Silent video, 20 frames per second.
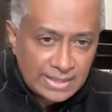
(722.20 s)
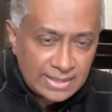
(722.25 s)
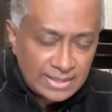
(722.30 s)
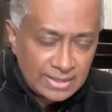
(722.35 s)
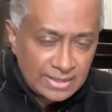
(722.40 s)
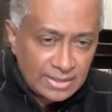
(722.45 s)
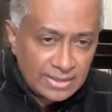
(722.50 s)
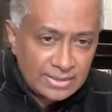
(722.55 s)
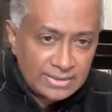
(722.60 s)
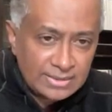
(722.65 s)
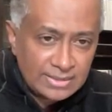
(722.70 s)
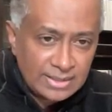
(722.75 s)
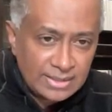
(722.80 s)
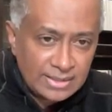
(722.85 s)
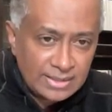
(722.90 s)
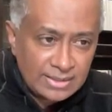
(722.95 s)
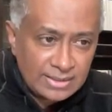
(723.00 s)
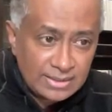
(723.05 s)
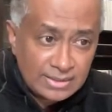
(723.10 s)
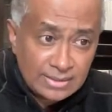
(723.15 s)
AI.
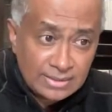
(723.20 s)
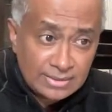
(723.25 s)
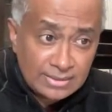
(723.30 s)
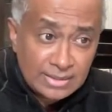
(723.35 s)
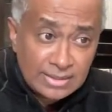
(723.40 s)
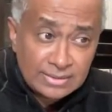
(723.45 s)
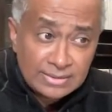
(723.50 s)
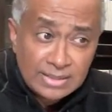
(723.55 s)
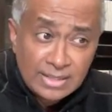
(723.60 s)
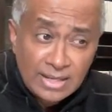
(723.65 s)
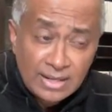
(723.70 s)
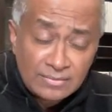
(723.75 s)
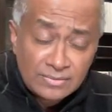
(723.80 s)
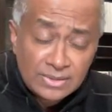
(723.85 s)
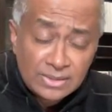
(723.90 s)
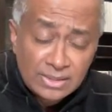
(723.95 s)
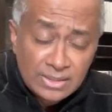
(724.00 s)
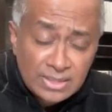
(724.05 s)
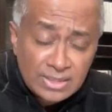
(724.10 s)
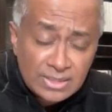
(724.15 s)
They have
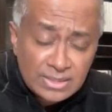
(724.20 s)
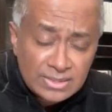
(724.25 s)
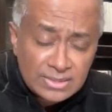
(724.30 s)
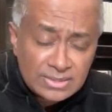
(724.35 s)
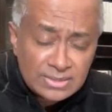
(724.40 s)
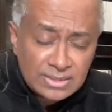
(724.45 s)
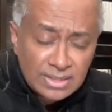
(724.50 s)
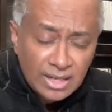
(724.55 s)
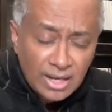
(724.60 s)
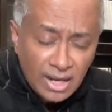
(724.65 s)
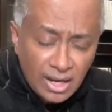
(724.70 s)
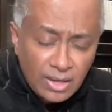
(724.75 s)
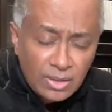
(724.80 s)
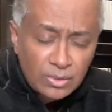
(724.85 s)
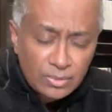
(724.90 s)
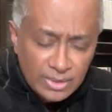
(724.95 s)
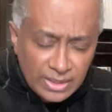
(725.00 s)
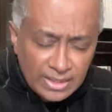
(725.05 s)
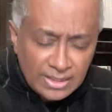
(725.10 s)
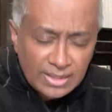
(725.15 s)
to learn
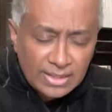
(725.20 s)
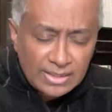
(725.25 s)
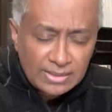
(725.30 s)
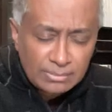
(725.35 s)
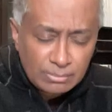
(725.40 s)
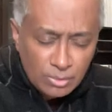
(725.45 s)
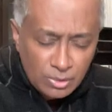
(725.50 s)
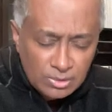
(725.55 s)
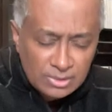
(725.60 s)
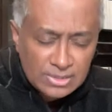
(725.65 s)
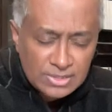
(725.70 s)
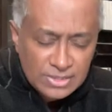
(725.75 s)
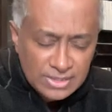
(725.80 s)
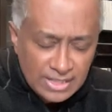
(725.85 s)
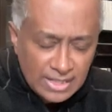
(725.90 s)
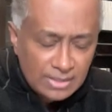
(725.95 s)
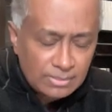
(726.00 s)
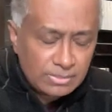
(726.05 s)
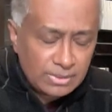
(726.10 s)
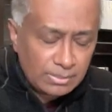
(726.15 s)
how AI models
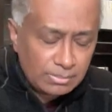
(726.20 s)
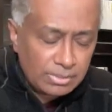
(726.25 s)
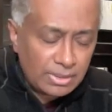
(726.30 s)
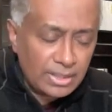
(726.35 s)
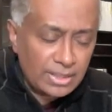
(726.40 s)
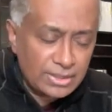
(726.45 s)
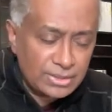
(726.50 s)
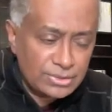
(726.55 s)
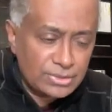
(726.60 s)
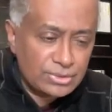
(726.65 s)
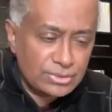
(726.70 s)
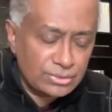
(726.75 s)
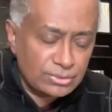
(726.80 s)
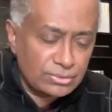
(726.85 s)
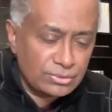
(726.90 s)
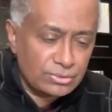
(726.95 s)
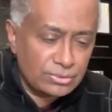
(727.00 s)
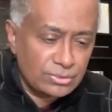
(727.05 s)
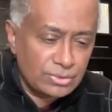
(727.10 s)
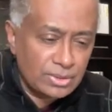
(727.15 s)
can be applied
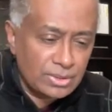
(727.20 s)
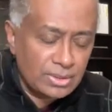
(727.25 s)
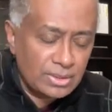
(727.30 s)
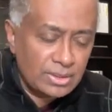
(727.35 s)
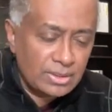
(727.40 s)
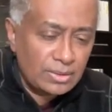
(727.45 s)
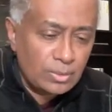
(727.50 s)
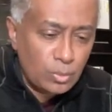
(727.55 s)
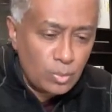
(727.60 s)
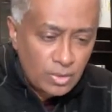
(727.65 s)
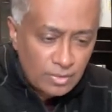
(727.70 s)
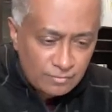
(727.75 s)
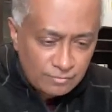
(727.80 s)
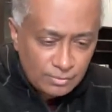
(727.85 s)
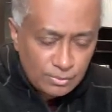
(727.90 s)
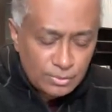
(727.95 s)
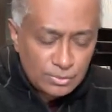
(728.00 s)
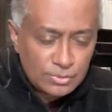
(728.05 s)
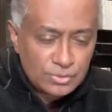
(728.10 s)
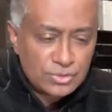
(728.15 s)
to
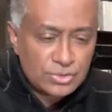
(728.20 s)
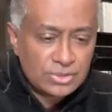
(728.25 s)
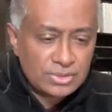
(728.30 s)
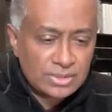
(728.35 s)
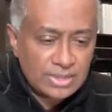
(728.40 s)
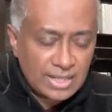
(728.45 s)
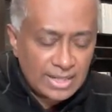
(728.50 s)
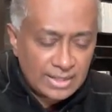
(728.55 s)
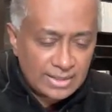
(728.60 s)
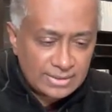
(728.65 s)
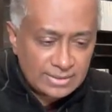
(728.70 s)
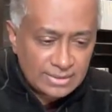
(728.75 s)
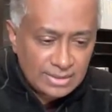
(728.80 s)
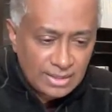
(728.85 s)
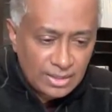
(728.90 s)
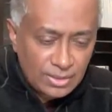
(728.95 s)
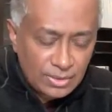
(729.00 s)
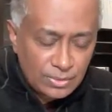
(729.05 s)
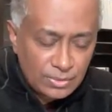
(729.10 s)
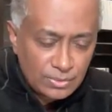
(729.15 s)
workflows, and
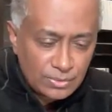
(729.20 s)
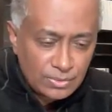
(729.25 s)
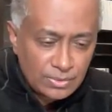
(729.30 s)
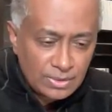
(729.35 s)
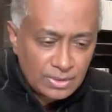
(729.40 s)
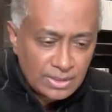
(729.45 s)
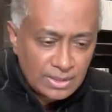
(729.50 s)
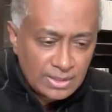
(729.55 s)
how